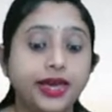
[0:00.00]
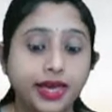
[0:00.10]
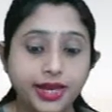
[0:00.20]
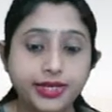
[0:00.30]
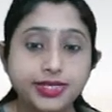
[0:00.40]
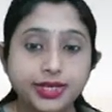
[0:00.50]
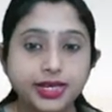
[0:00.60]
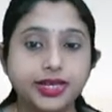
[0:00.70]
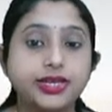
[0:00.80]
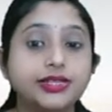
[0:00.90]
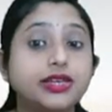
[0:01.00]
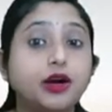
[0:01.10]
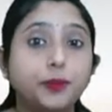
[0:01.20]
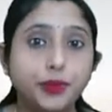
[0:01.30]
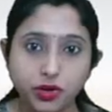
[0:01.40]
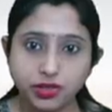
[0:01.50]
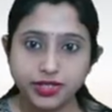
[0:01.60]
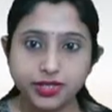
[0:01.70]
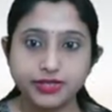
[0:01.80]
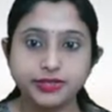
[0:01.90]
It is the
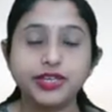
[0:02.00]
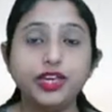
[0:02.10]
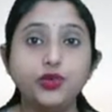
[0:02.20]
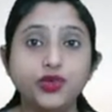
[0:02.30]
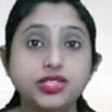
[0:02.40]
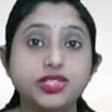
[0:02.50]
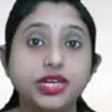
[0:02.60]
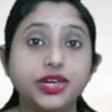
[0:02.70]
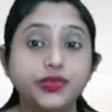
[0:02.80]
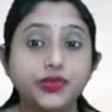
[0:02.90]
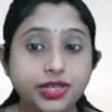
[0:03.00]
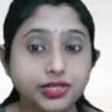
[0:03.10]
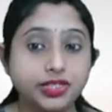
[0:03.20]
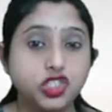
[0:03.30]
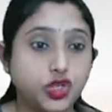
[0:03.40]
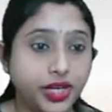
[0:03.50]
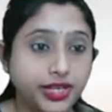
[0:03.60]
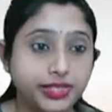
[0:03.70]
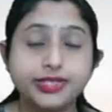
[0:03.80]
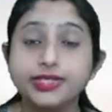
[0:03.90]
process in which there is a change in